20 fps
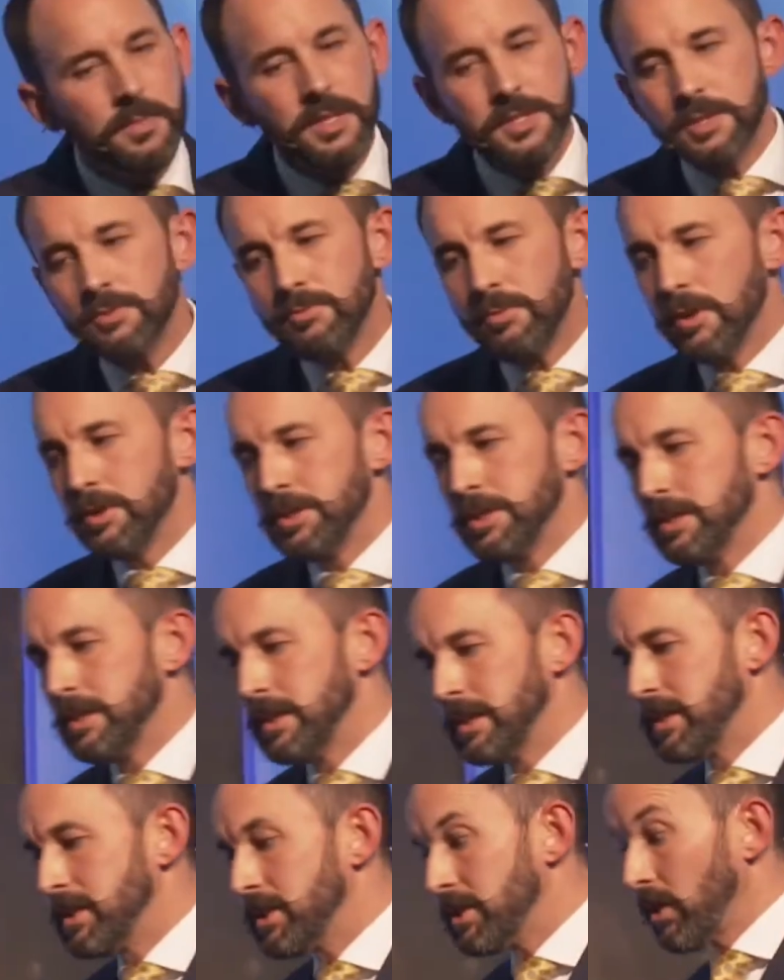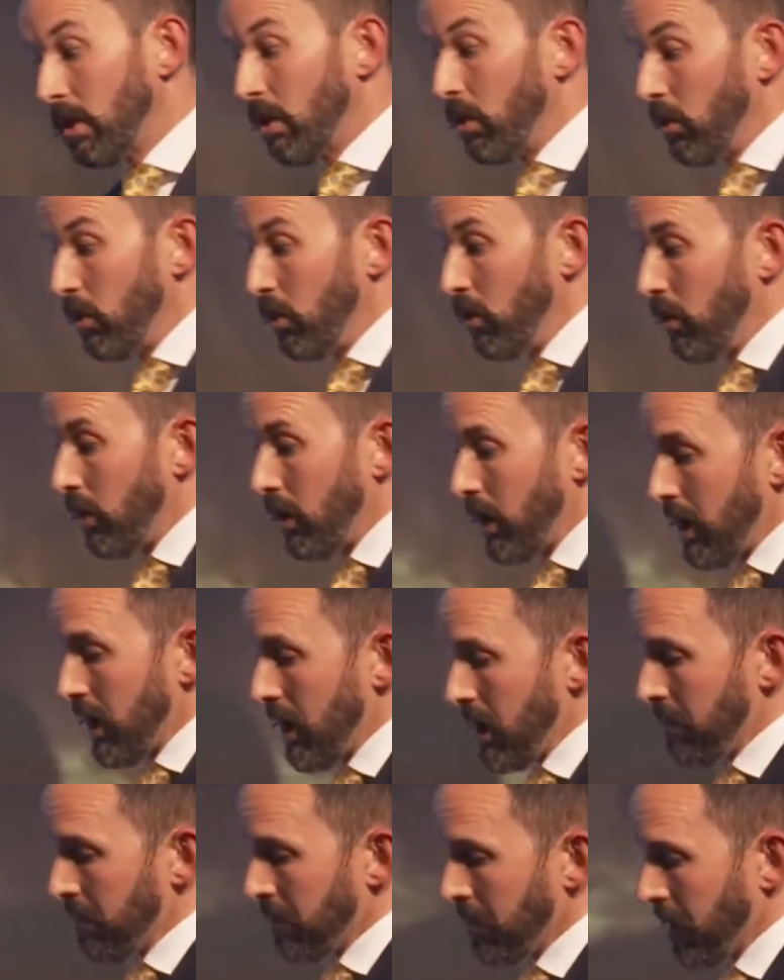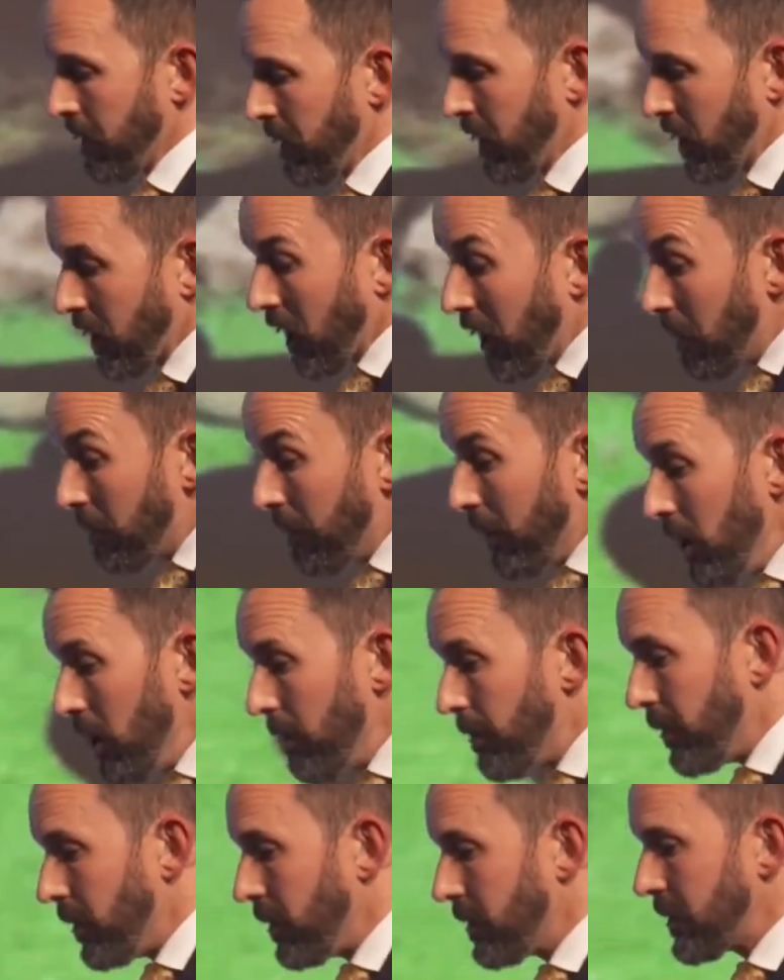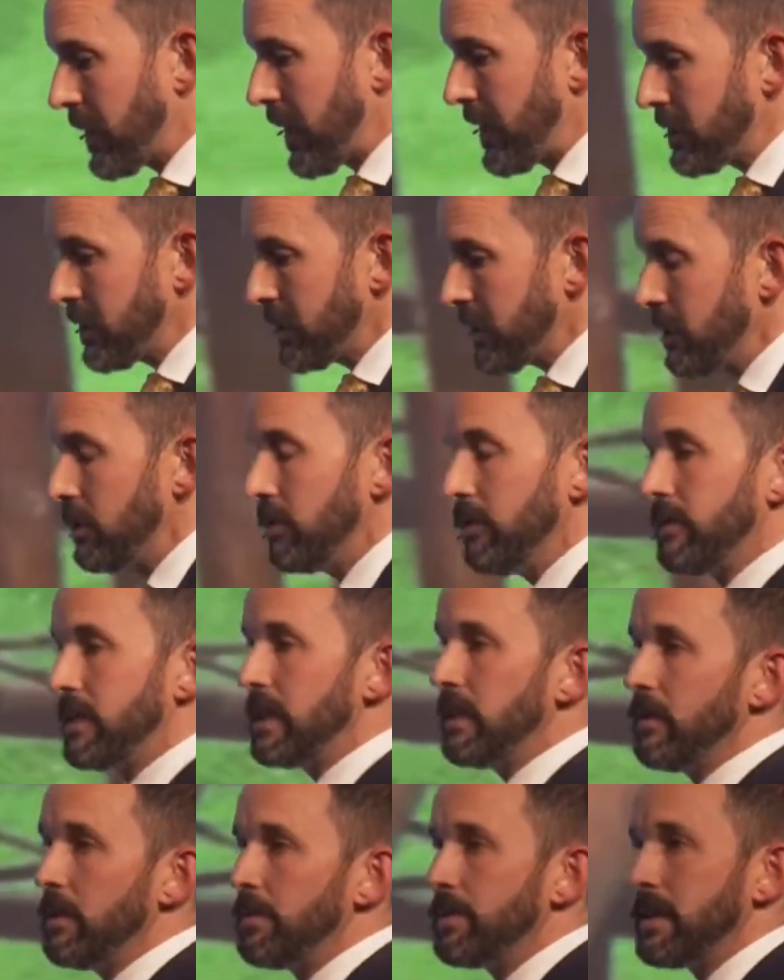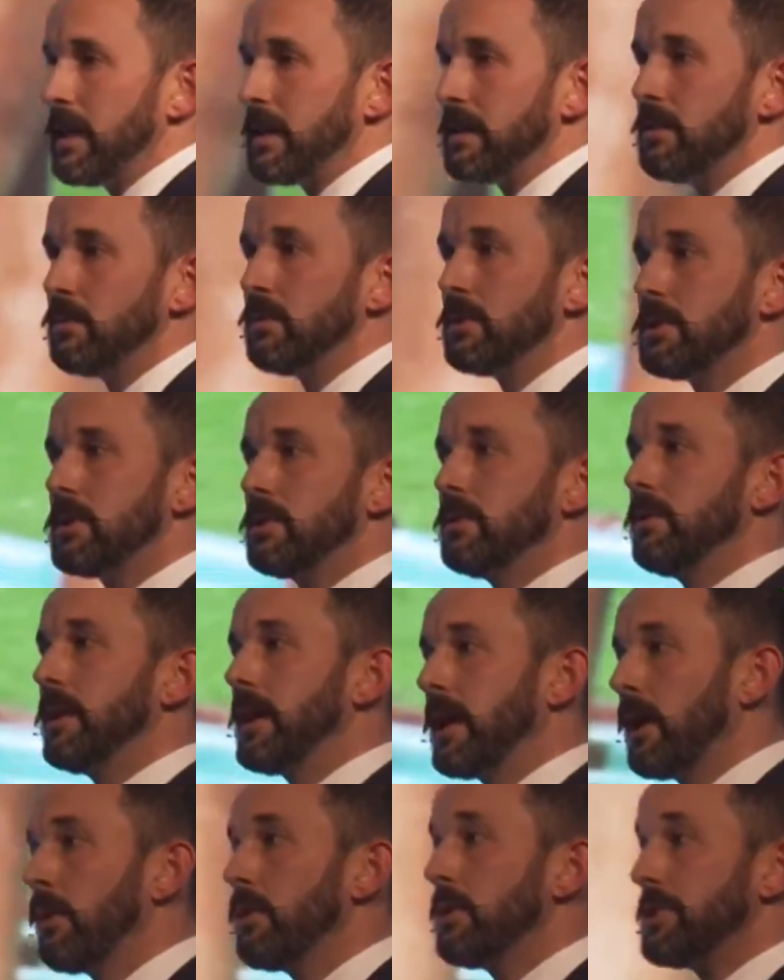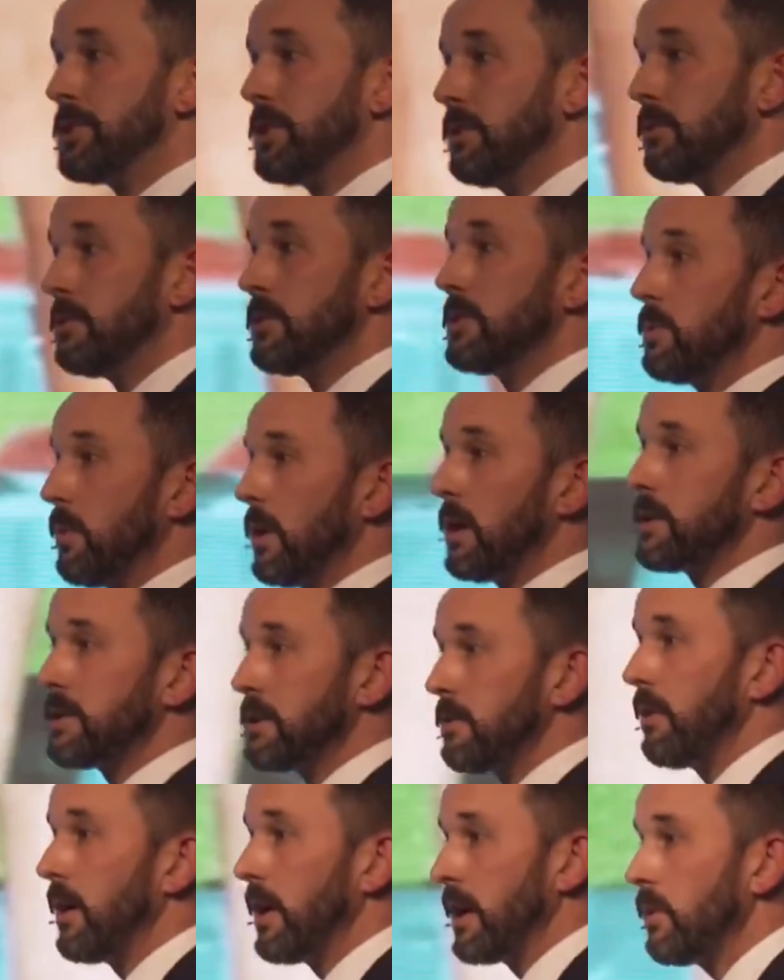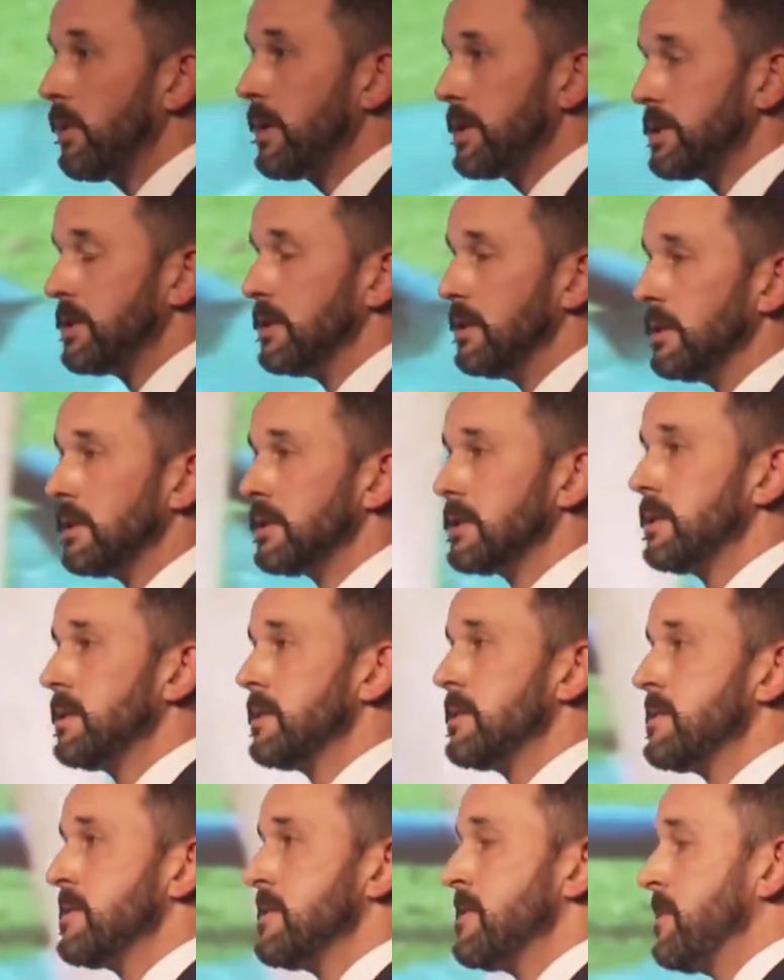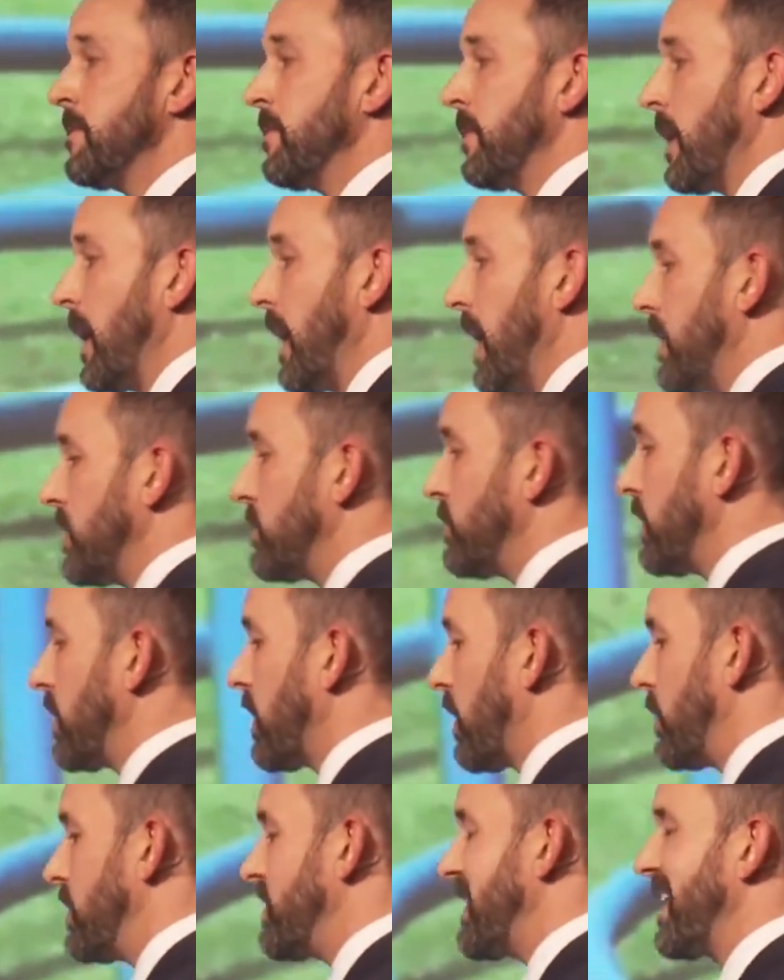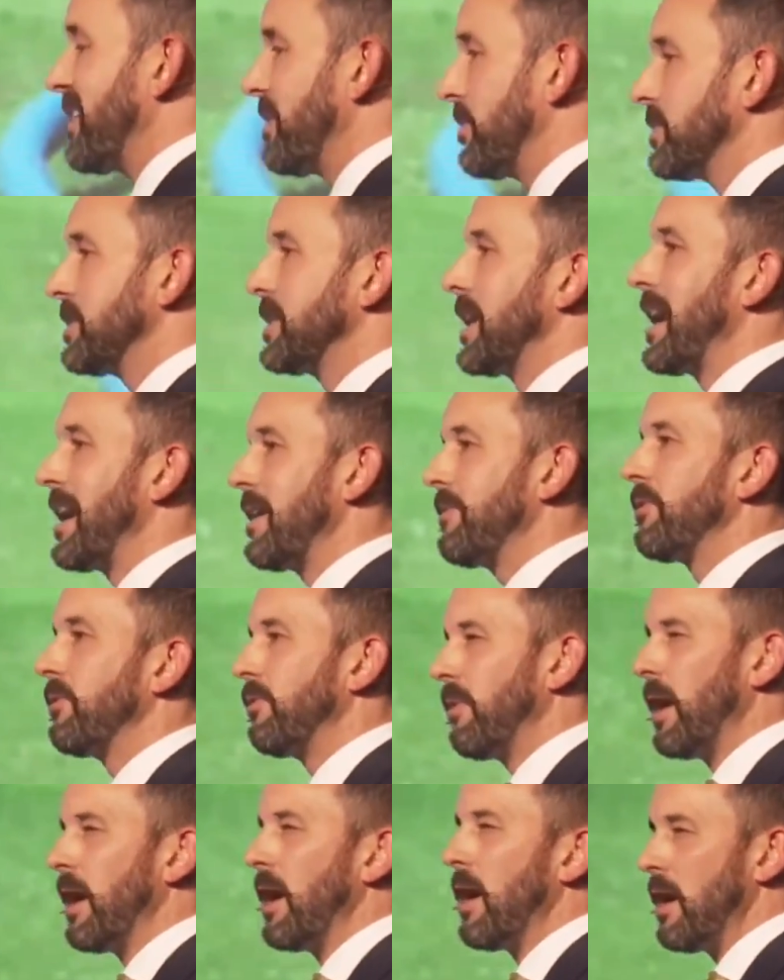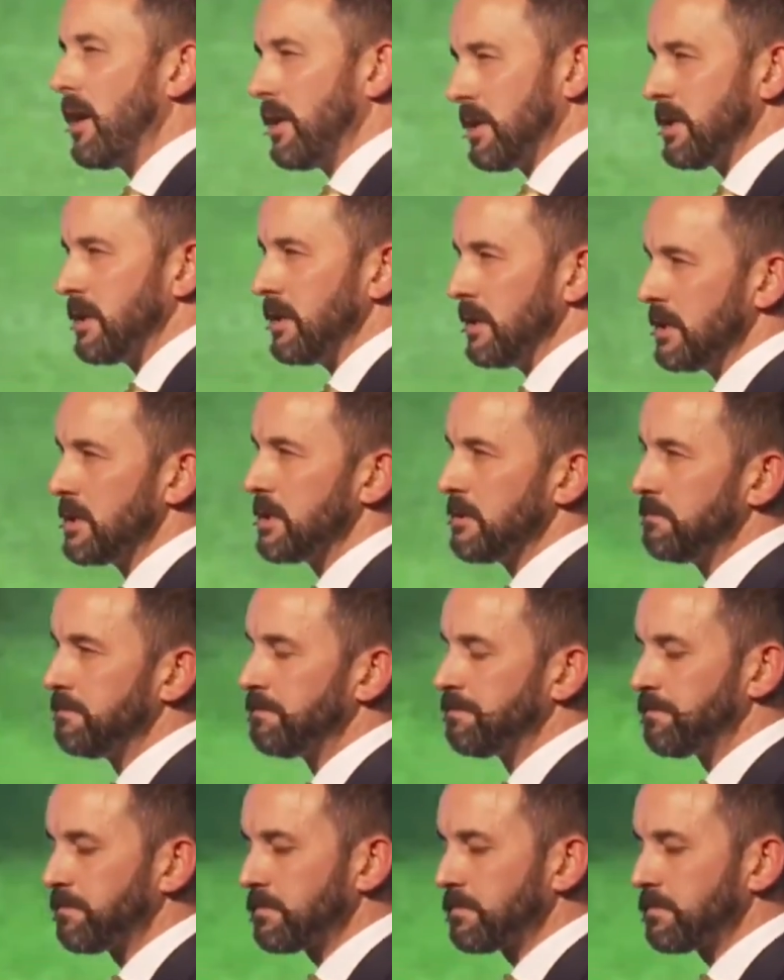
Mr. Rogers' sole um, kind of purpose as a TV presenter was to encourage children to ask the right questions and to encourage adults to have the right answers.